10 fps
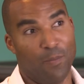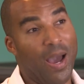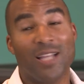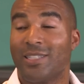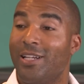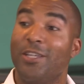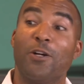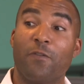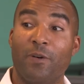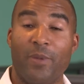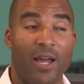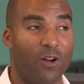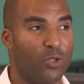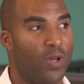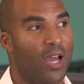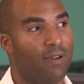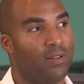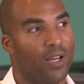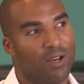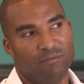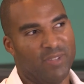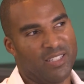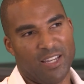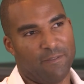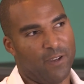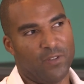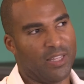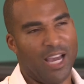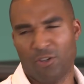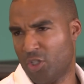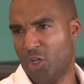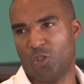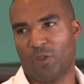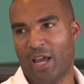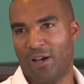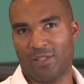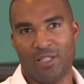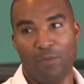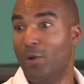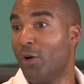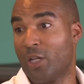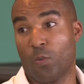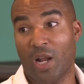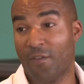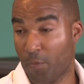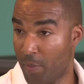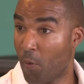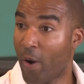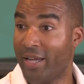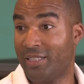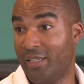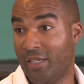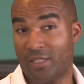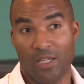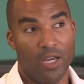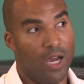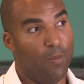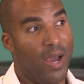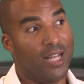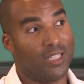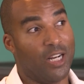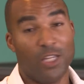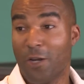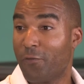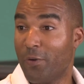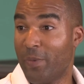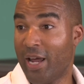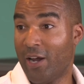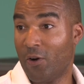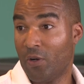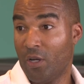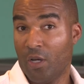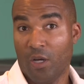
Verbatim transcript: Imagine a year from now, you have, let's say 50,000, 100,000, a million, or whatever people watching this. Imagine a year from now,